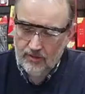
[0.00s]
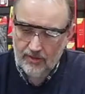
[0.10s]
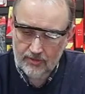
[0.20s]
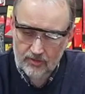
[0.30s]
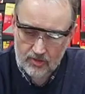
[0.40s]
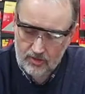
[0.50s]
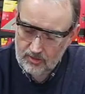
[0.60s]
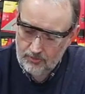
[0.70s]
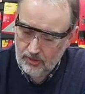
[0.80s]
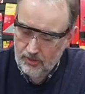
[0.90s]

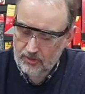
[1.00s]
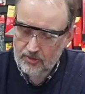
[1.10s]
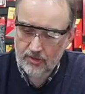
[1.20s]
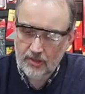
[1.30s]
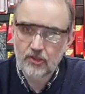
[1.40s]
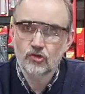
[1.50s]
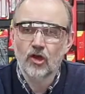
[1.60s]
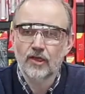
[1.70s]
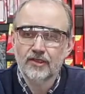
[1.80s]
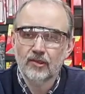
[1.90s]
let's put the
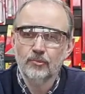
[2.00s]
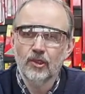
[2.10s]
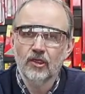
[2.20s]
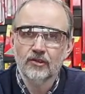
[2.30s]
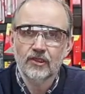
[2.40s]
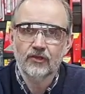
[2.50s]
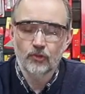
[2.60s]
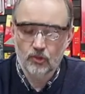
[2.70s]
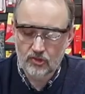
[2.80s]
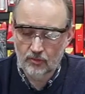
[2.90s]
grinding burr in. If
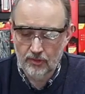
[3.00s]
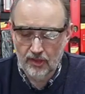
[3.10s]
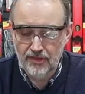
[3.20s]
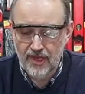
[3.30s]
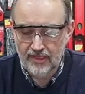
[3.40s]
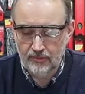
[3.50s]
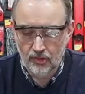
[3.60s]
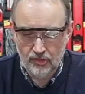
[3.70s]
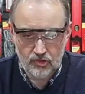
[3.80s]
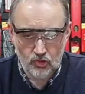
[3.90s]
you wanted to put a name
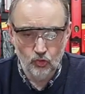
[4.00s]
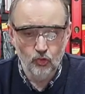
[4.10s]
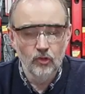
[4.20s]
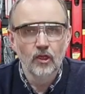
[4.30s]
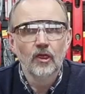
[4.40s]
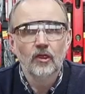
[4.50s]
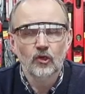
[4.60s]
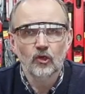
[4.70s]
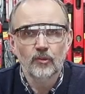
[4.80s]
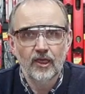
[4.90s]
on a tool,
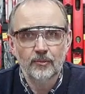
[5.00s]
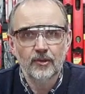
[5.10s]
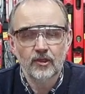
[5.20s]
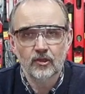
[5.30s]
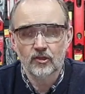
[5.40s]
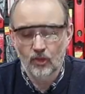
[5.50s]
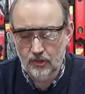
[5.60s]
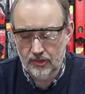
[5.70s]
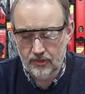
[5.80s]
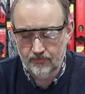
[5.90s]
or maybe it could go
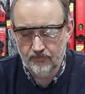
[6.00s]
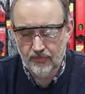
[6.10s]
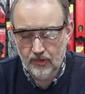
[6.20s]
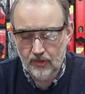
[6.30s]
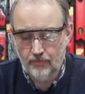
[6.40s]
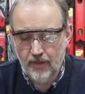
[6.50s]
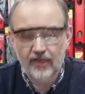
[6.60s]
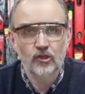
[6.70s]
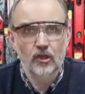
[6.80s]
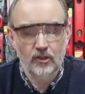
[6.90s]
on a
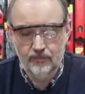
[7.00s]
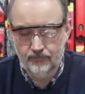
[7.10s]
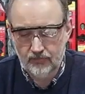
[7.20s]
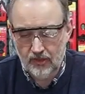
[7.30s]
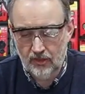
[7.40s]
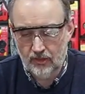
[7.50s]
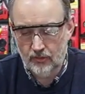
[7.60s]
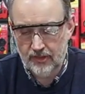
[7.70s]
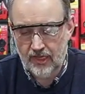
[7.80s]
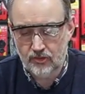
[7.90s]
pet collar
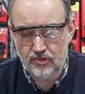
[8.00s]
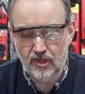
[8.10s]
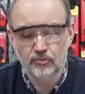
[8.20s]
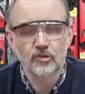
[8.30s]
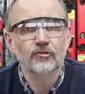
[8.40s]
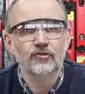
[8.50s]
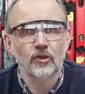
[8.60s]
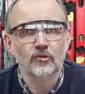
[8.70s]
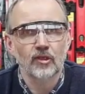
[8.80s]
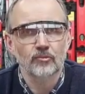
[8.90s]
with the house number and
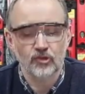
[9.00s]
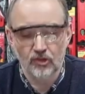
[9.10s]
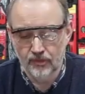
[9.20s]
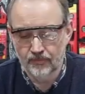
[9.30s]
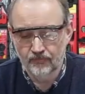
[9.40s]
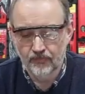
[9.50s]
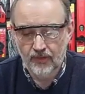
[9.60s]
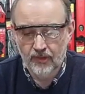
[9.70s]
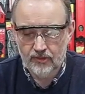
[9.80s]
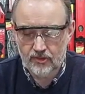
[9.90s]
phone number on.
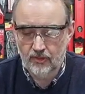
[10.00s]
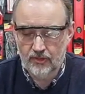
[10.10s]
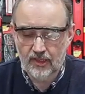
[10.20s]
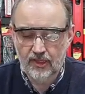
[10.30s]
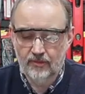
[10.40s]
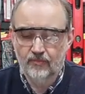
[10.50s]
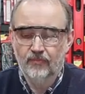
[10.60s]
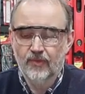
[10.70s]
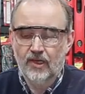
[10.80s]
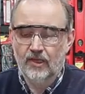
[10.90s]
So again,
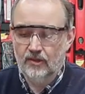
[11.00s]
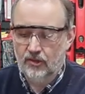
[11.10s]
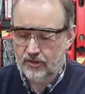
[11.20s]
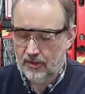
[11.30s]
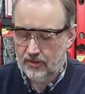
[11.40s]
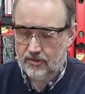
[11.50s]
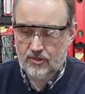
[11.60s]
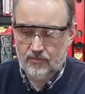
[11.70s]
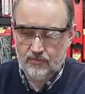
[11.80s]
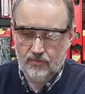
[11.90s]
unlock it,
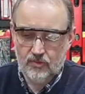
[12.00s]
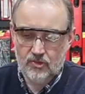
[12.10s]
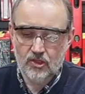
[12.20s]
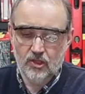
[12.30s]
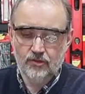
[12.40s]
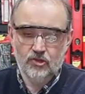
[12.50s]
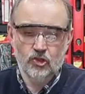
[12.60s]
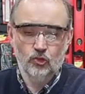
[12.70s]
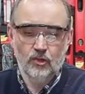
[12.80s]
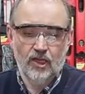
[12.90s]
start the
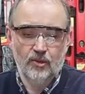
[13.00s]
tool